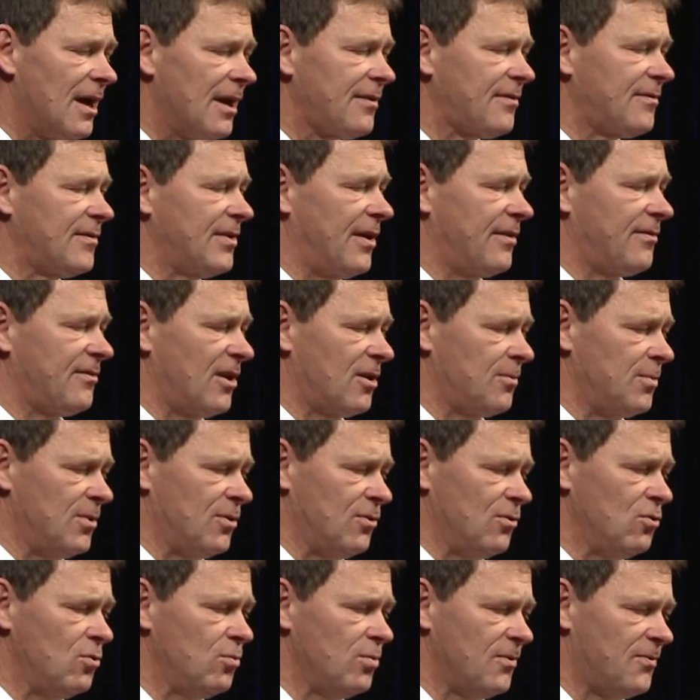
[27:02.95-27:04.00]
last test that we
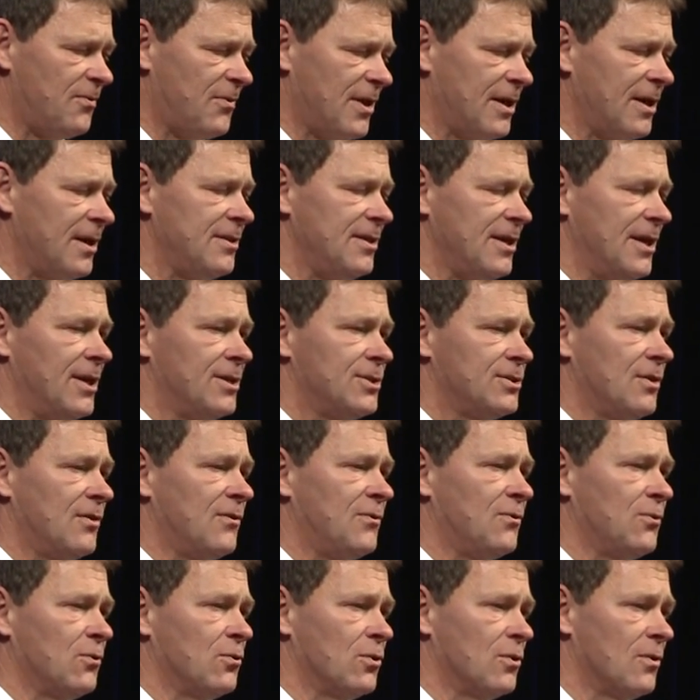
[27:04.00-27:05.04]
do. We fire the
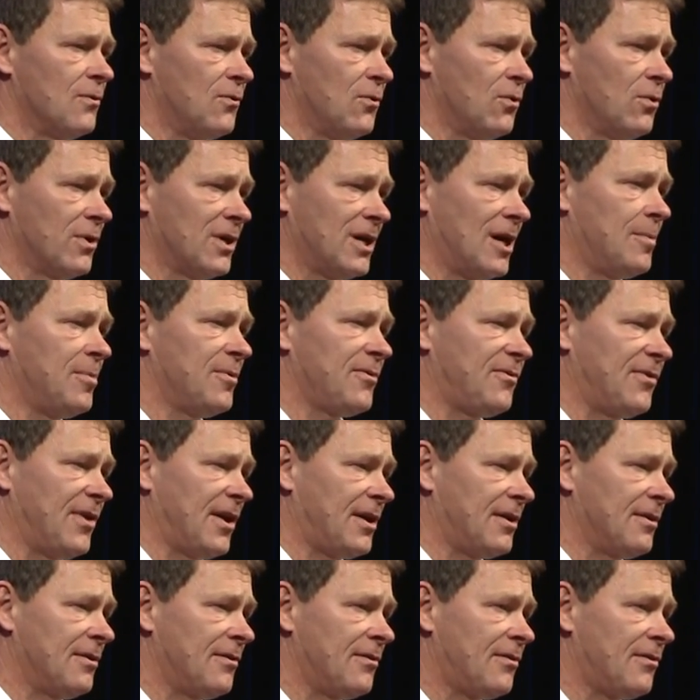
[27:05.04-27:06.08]
engines for, for a couple
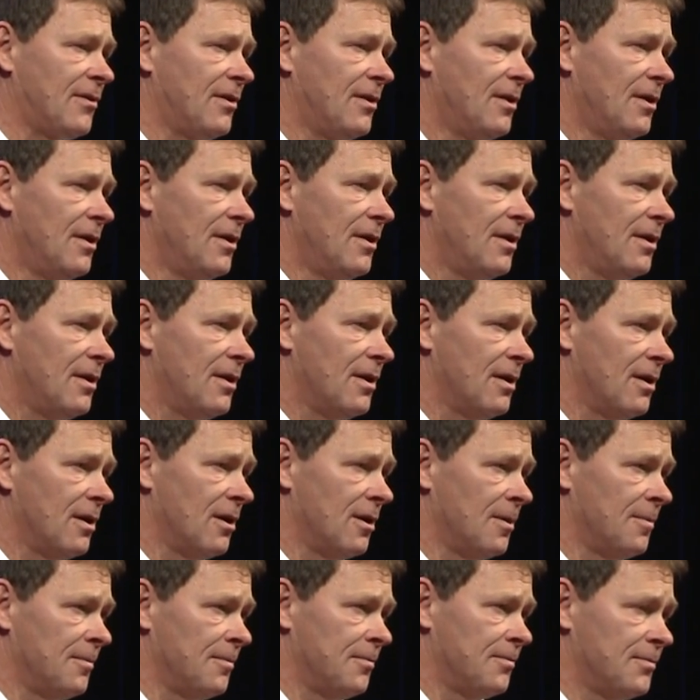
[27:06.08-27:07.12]
seconds.
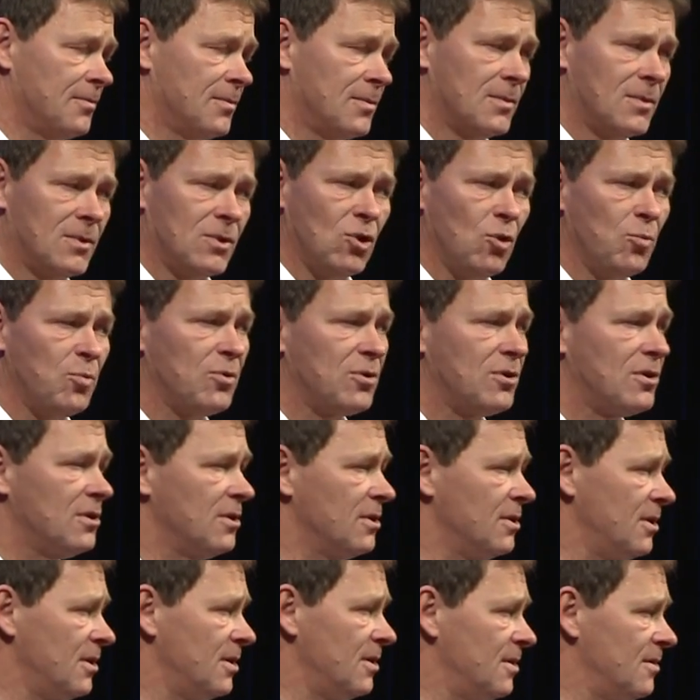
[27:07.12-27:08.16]
Um,
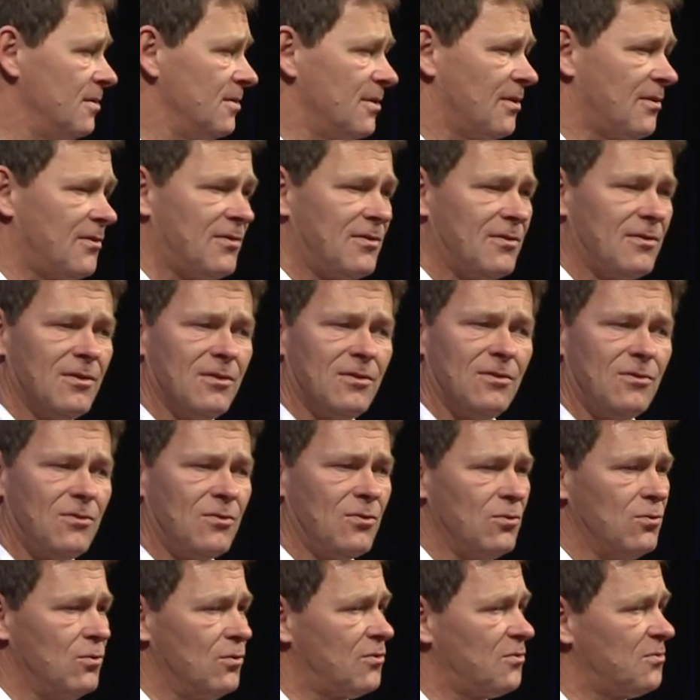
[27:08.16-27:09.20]
typically, it's
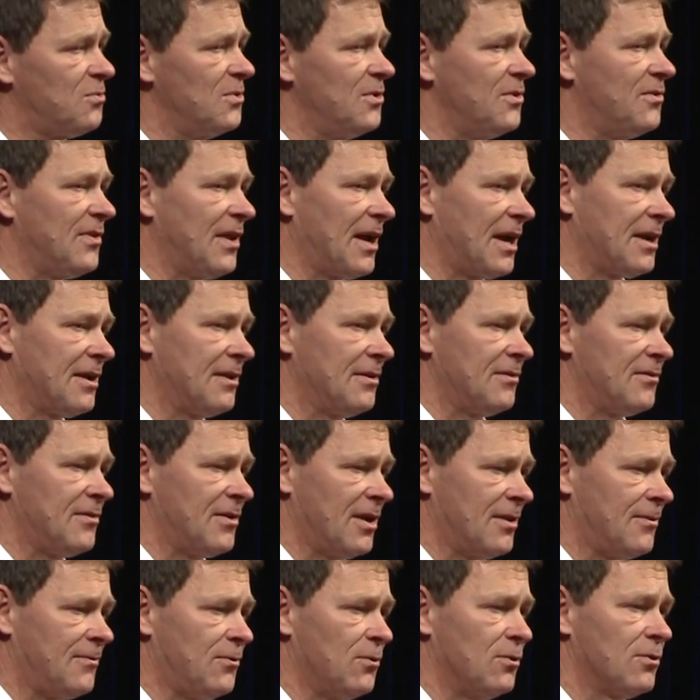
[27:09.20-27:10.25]
two, three seconds
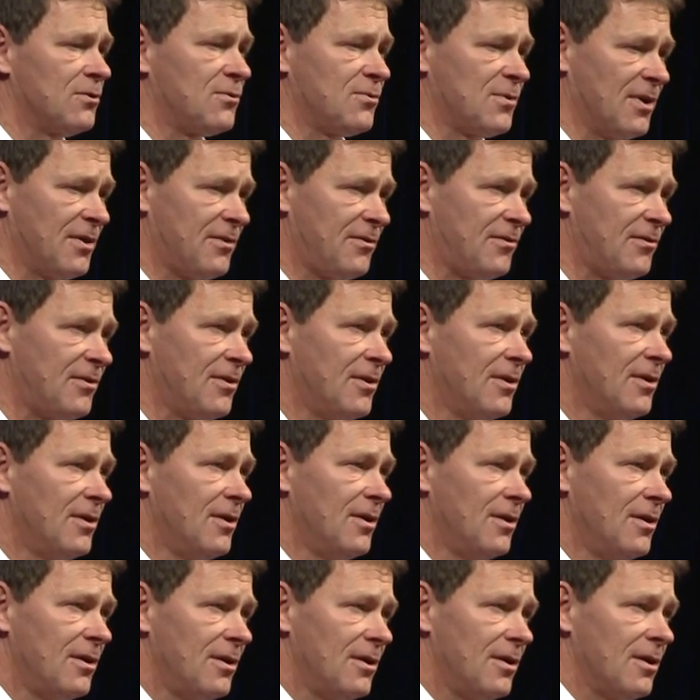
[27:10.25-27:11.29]
at full thrust,
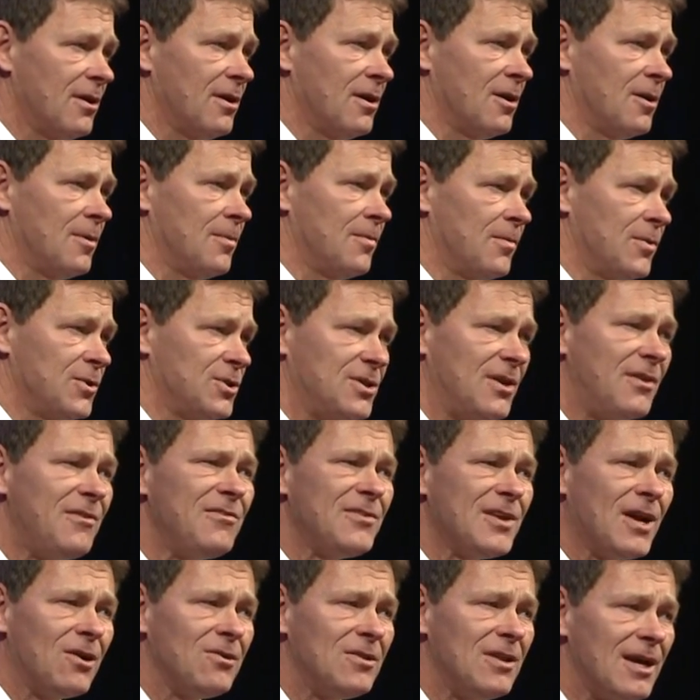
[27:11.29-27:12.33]
um, which
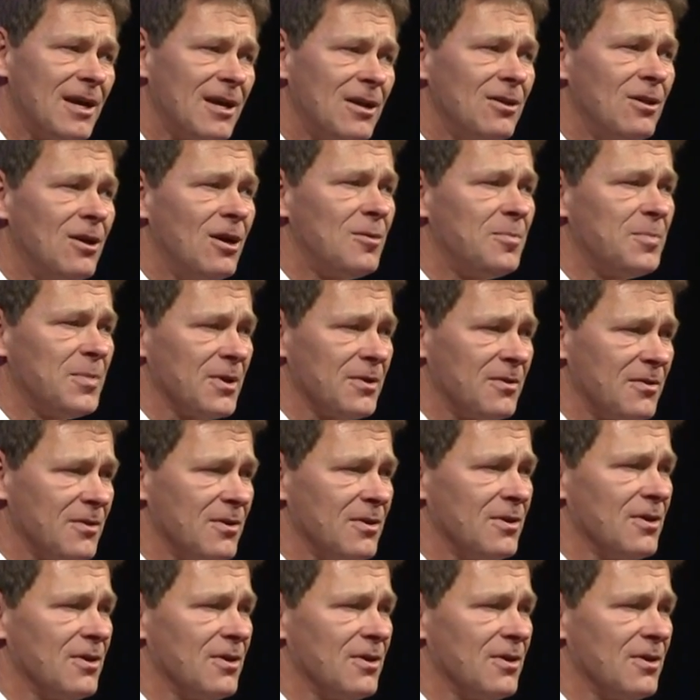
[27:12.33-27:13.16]
doesn't sound like a lot, but